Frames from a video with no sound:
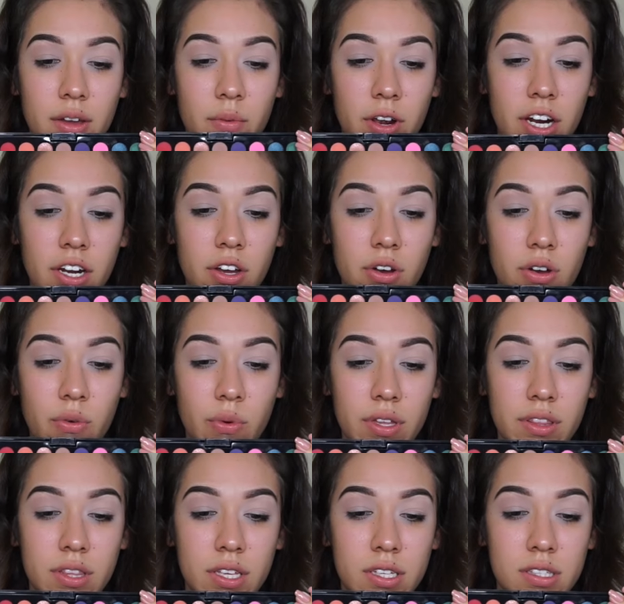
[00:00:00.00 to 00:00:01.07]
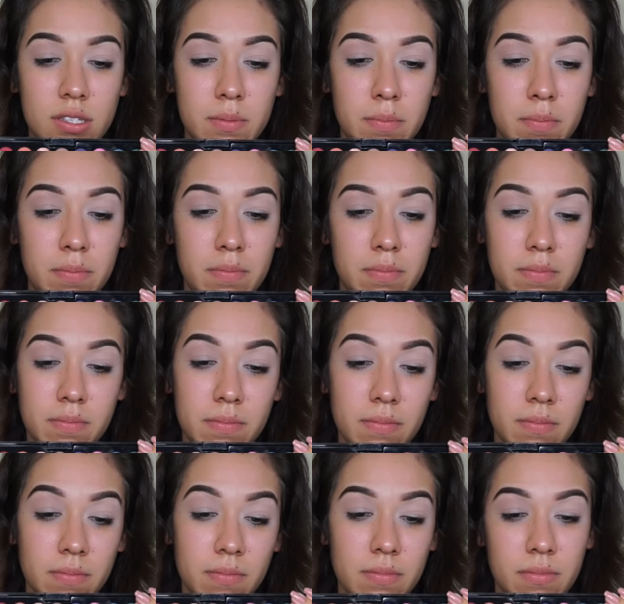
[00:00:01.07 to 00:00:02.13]
Then we're gonna go in with this
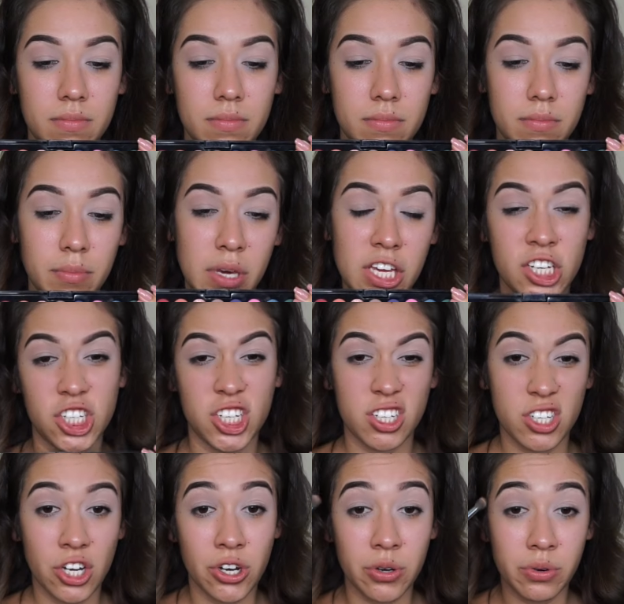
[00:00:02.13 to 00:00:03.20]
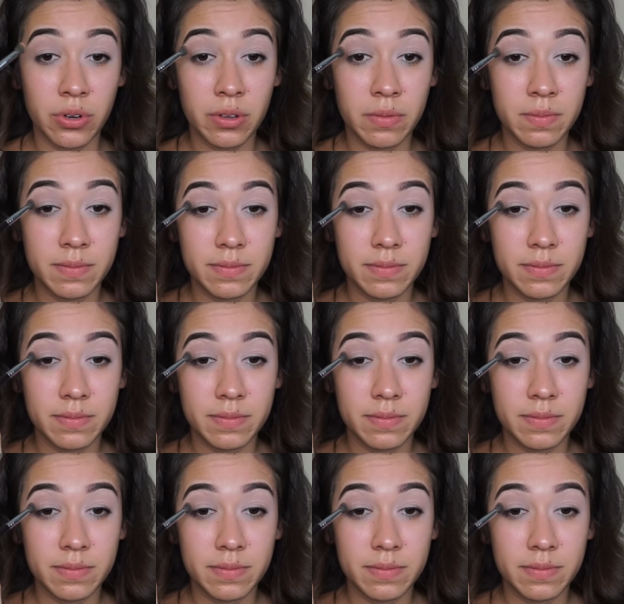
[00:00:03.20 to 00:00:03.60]
peachy tone.